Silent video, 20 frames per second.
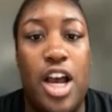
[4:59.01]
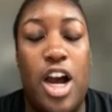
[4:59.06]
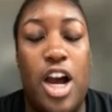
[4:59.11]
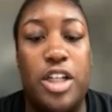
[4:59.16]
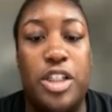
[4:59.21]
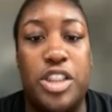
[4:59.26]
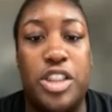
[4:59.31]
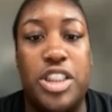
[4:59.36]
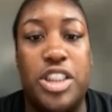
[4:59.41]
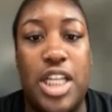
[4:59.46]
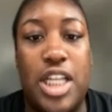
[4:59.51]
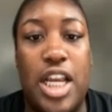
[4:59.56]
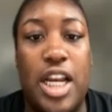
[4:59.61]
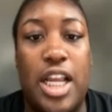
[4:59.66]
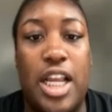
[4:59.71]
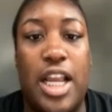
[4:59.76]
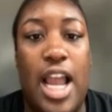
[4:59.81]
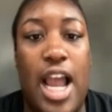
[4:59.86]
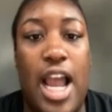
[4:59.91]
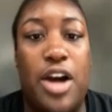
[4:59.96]

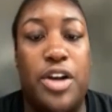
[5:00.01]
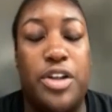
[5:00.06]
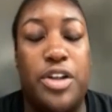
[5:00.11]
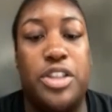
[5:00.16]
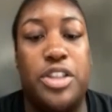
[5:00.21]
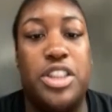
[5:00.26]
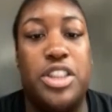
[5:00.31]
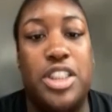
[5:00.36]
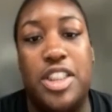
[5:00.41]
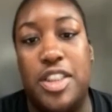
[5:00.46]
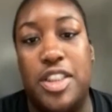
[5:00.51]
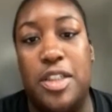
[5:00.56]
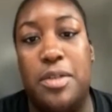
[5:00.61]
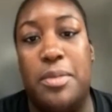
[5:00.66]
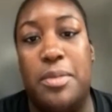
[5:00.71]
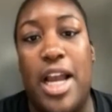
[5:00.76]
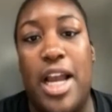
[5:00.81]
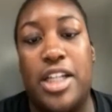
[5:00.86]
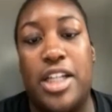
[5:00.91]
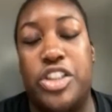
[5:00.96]
understanding how your system
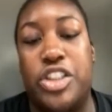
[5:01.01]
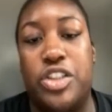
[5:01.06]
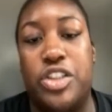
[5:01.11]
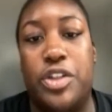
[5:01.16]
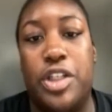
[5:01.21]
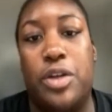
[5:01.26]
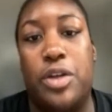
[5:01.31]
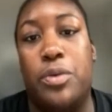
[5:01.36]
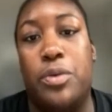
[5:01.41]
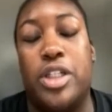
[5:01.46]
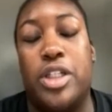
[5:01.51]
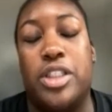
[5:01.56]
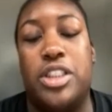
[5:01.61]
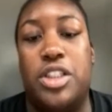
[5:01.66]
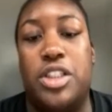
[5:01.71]
actually really works,